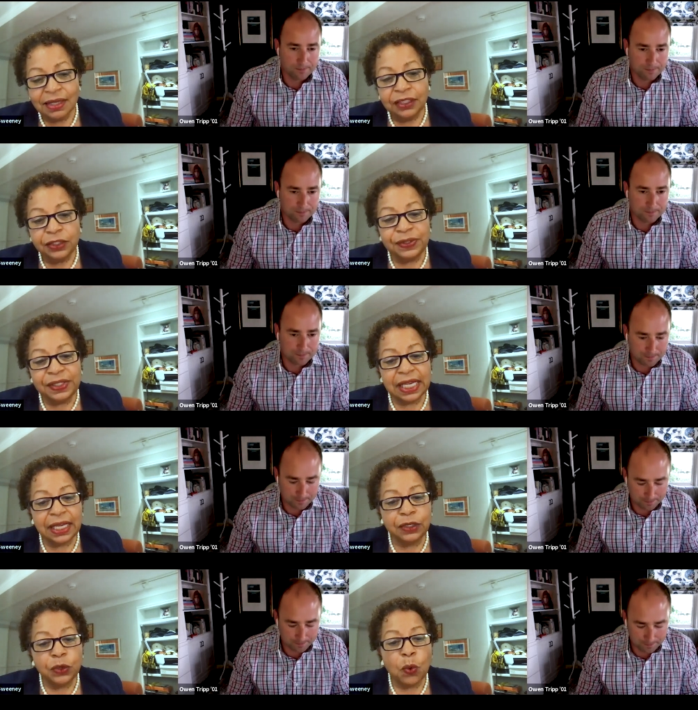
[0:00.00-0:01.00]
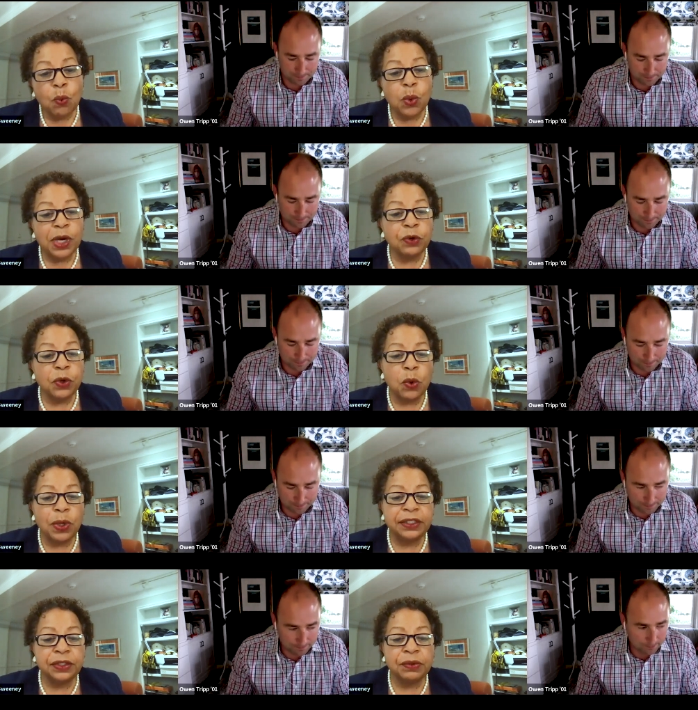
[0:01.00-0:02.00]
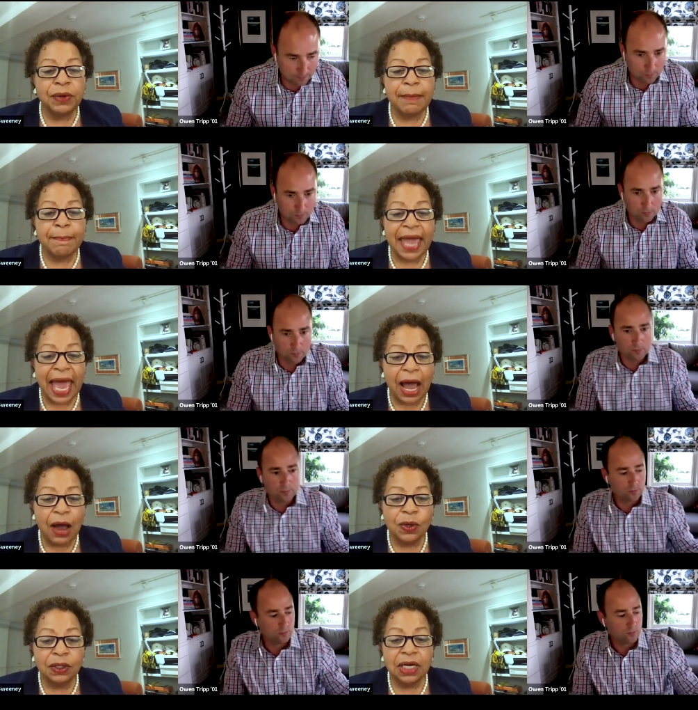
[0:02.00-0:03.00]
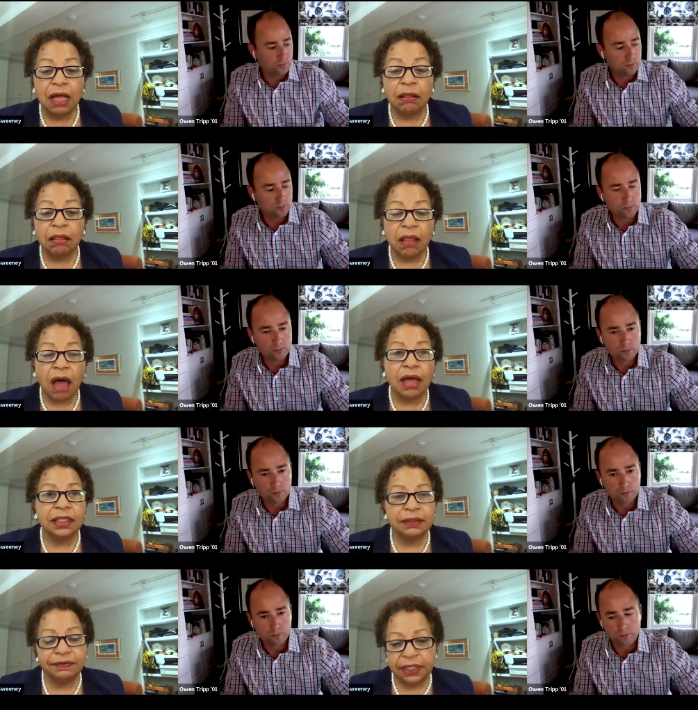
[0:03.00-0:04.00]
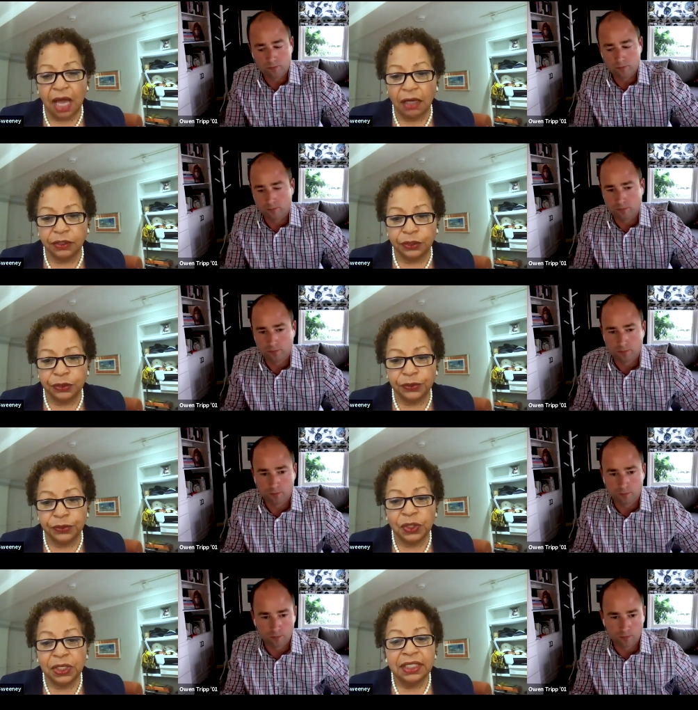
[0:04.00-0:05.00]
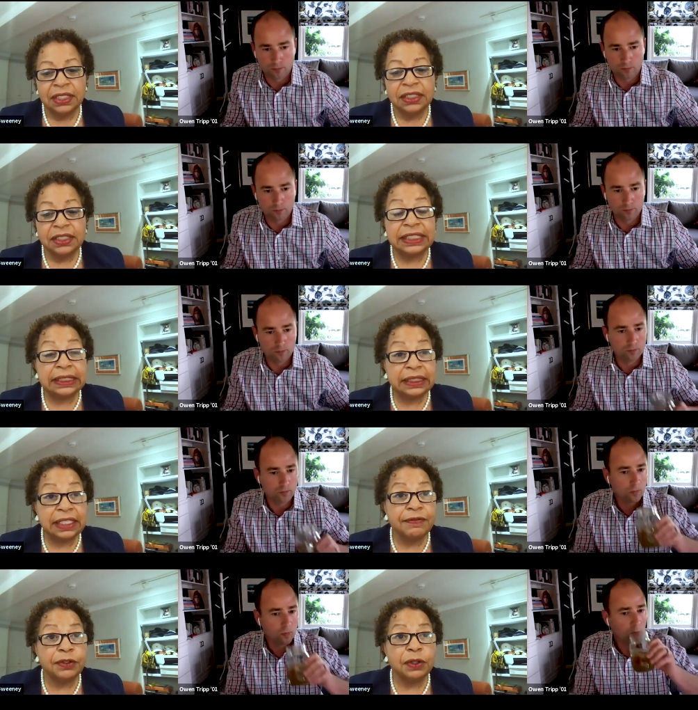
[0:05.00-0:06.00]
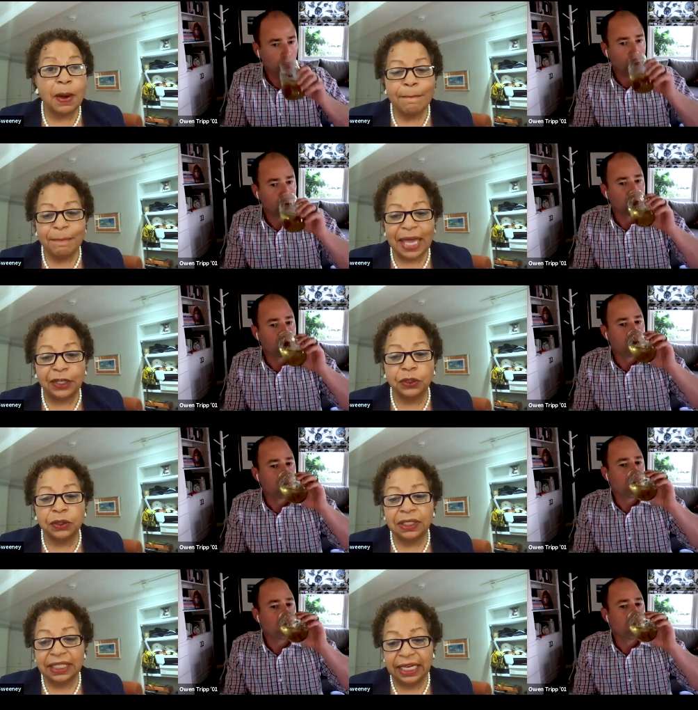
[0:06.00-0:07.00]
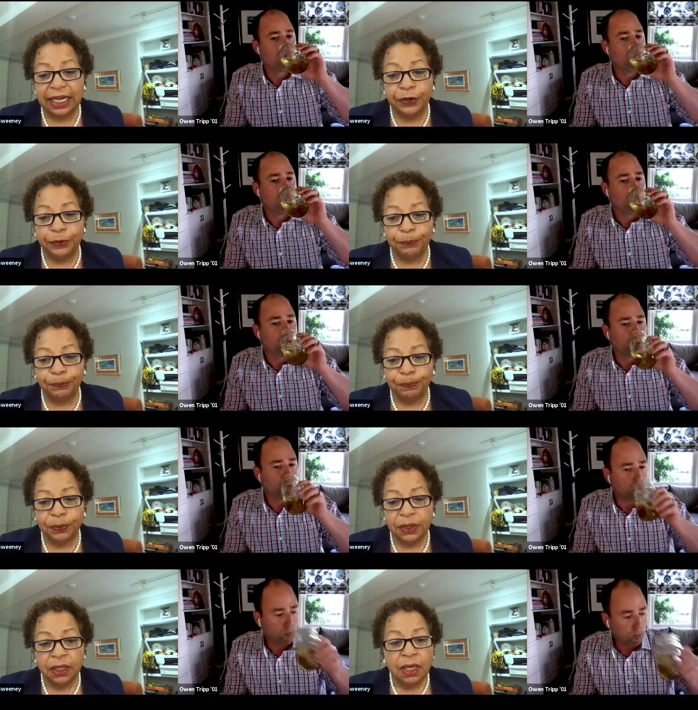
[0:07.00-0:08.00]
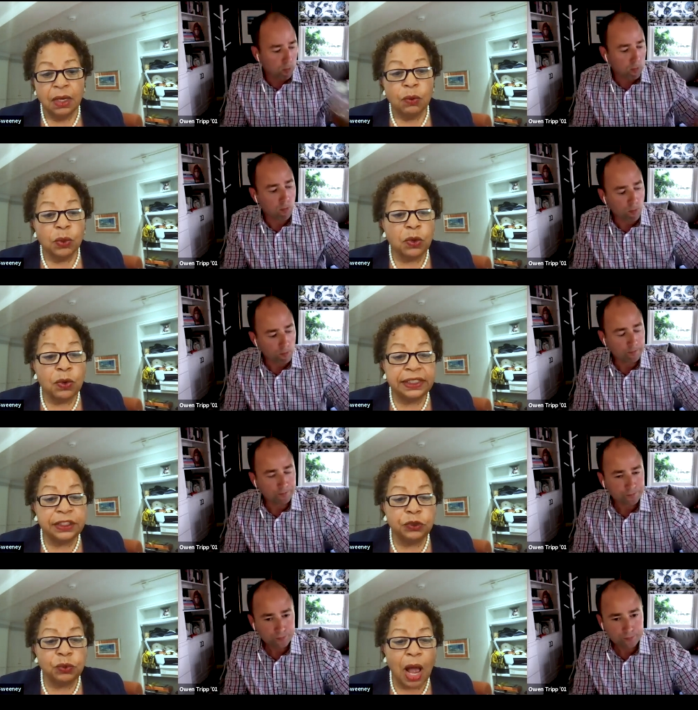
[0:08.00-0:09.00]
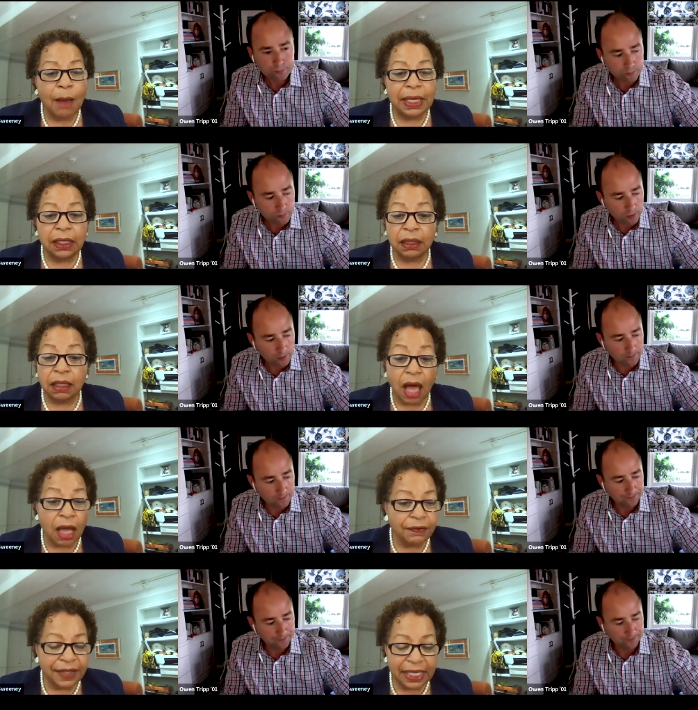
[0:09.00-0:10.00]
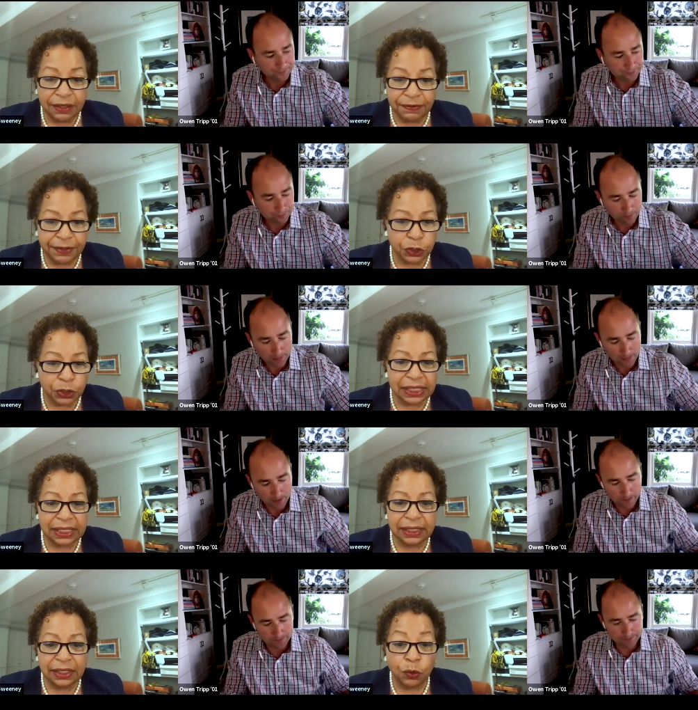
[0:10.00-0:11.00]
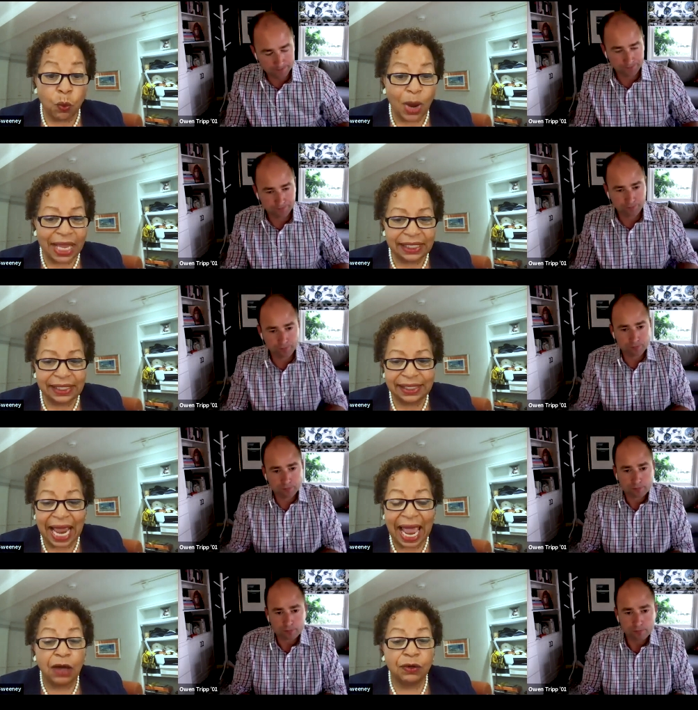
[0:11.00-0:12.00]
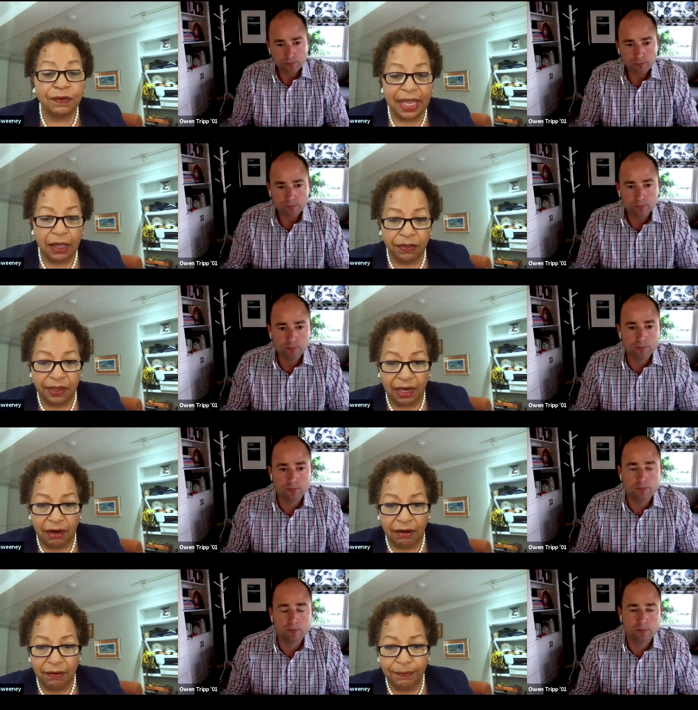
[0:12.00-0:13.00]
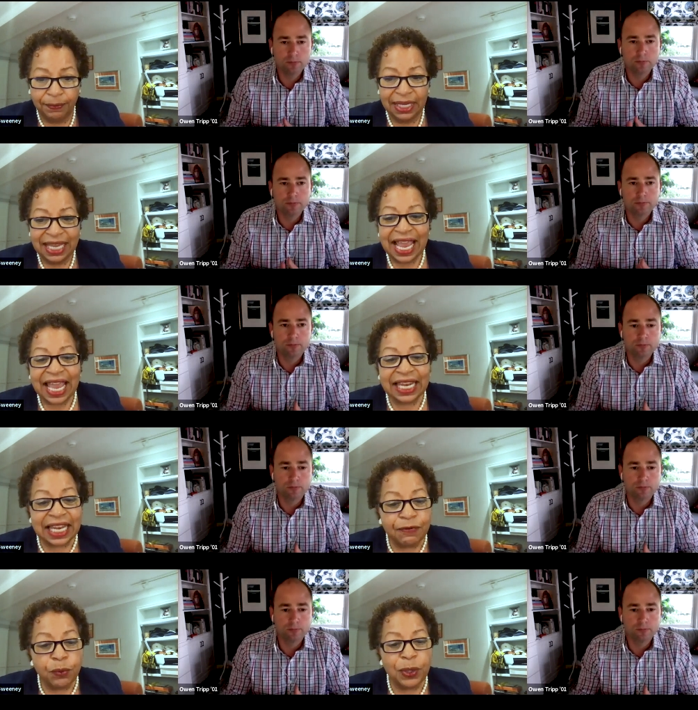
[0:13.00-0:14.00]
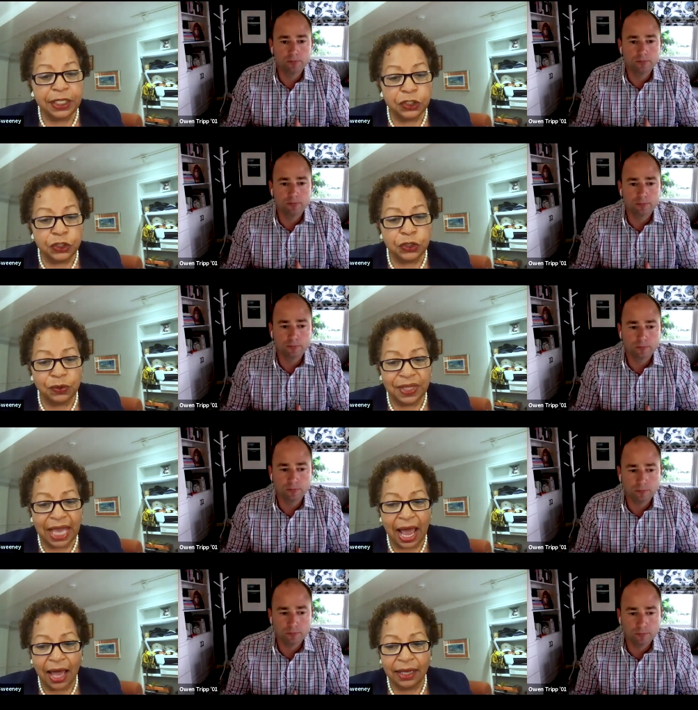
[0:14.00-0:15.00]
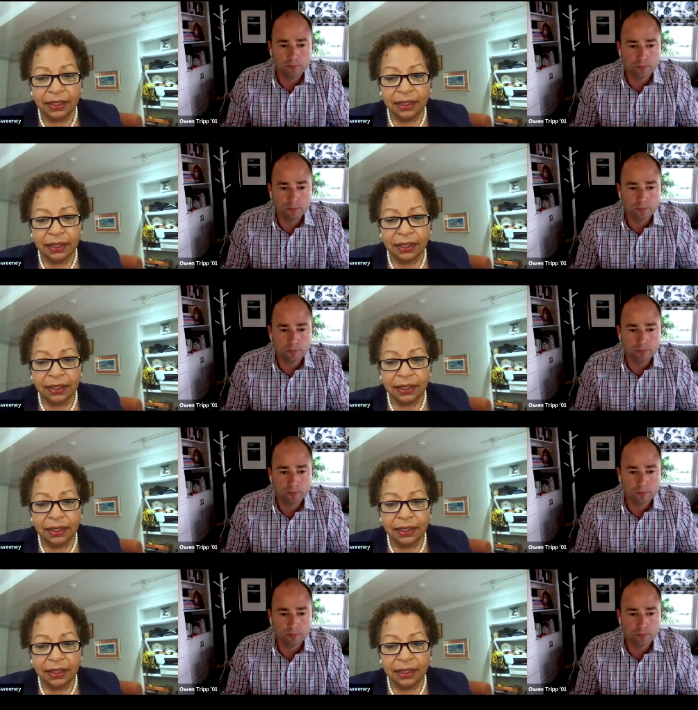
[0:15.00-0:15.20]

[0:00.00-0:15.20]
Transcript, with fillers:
Speaker 1: You said, we're going to empower a lot of doctors to deliver better care. We're going to drop a lot of inefficiencies and waste out of healthcare. And if we can do that,